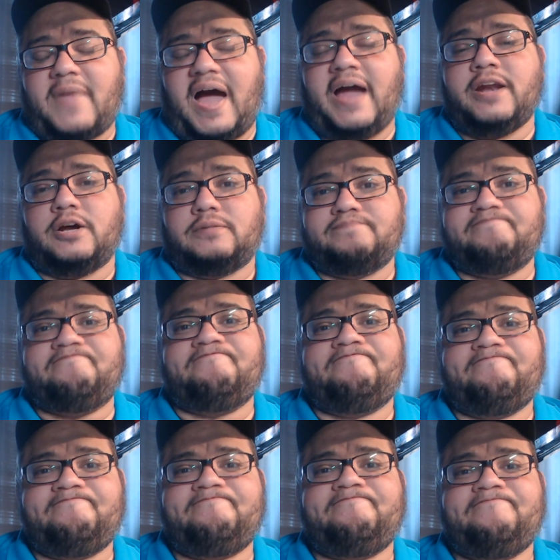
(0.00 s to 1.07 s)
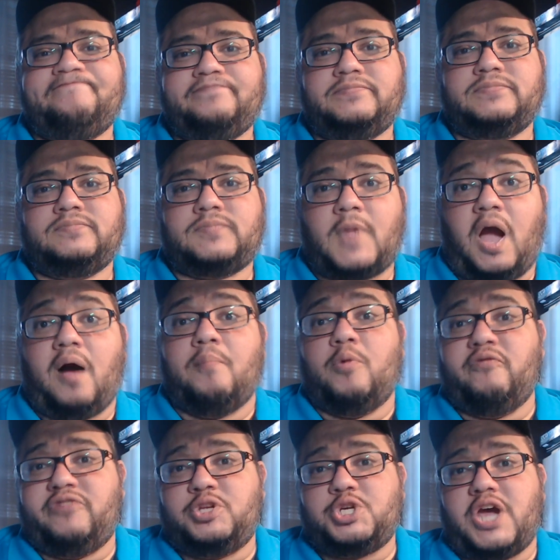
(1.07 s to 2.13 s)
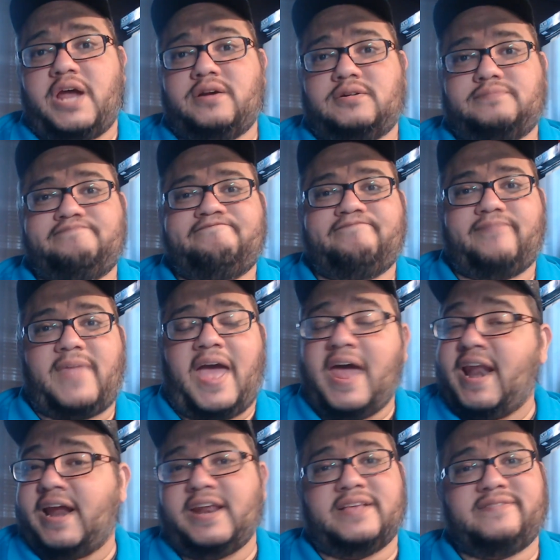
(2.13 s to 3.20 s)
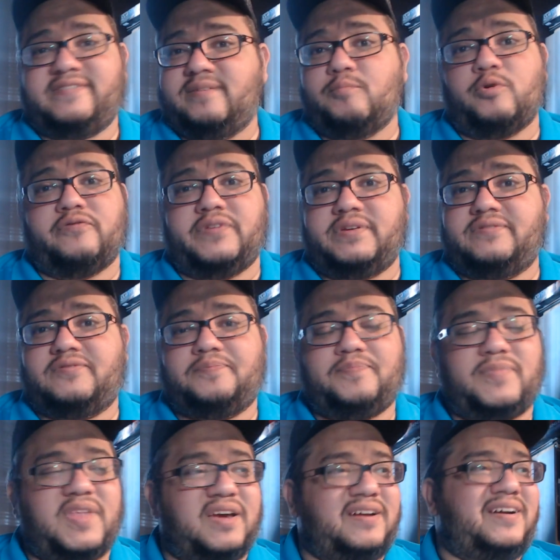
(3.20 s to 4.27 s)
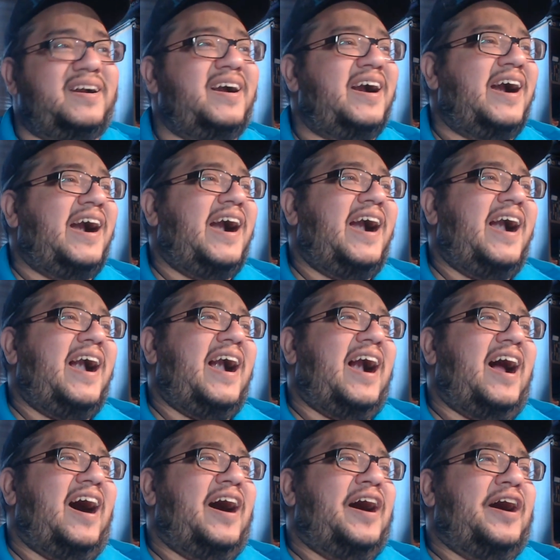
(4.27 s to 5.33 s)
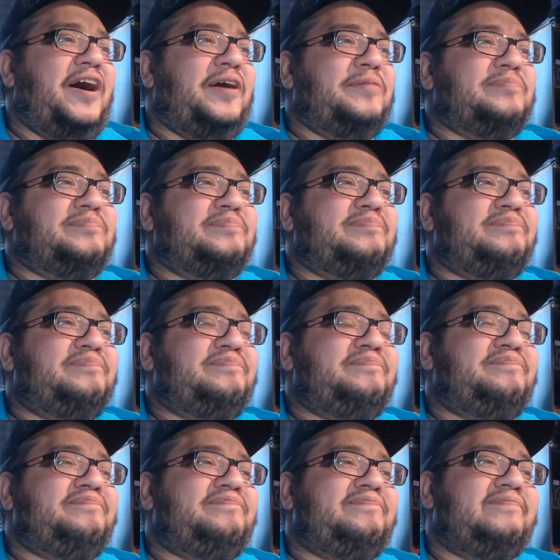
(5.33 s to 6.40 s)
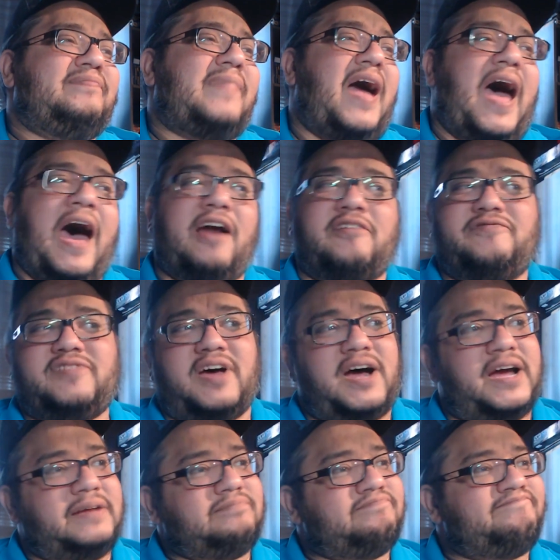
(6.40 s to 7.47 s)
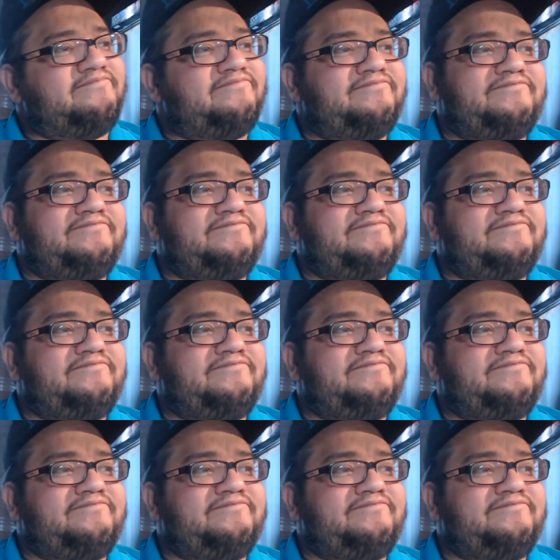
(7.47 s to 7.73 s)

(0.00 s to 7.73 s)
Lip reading: I know. A movie channel, and I didn't see movies. Um, Out of Time,